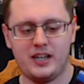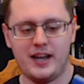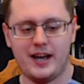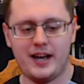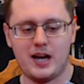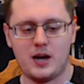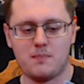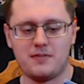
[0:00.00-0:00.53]

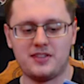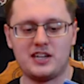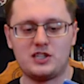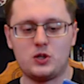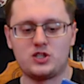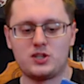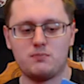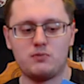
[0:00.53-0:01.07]
They
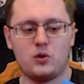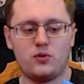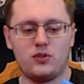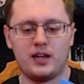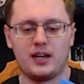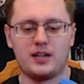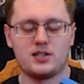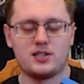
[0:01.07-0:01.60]
do some new
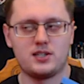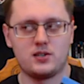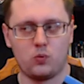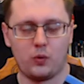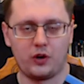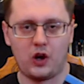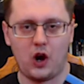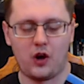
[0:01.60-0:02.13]
things
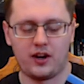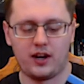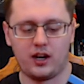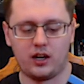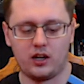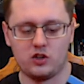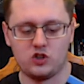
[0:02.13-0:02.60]
regarding